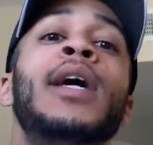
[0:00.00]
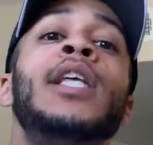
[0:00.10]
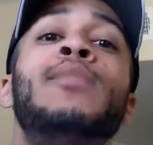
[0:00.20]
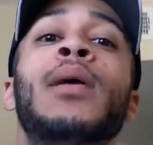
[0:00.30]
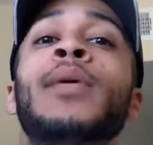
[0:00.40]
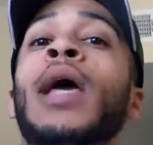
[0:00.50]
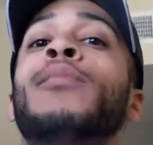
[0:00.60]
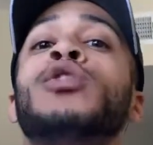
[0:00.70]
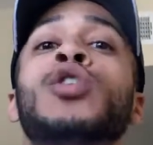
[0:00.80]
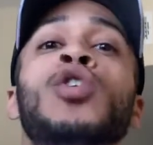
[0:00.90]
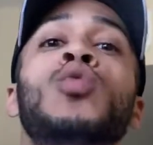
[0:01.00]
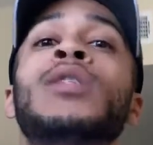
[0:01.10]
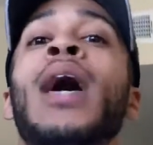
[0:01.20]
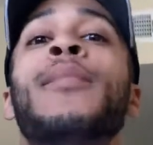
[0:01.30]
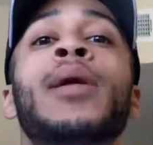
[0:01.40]
It's being able to use
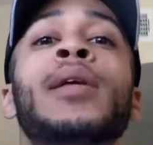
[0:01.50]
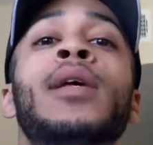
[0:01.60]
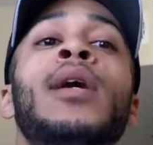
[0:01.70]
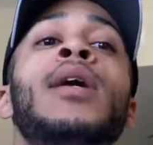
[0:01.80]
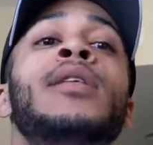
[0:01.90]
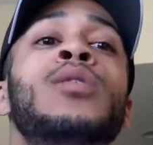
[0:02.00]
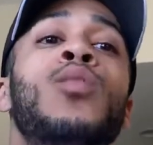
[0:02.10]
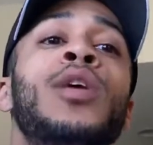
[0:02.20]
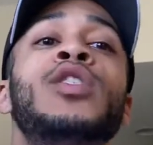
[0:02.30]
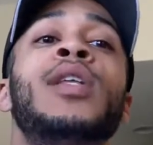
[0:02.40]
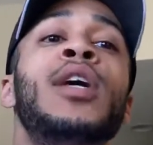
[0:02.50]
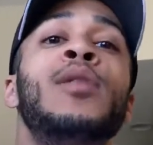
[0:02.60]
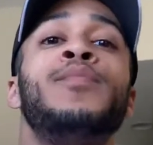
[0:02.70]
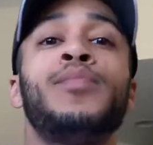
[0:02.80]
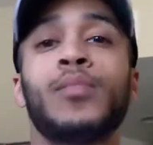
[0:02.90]
that money to which
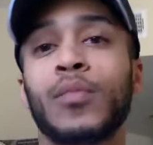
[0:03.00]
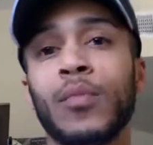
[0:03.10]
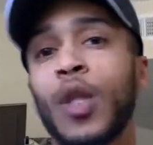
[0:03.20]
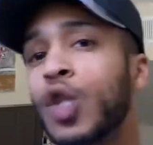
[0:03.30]
then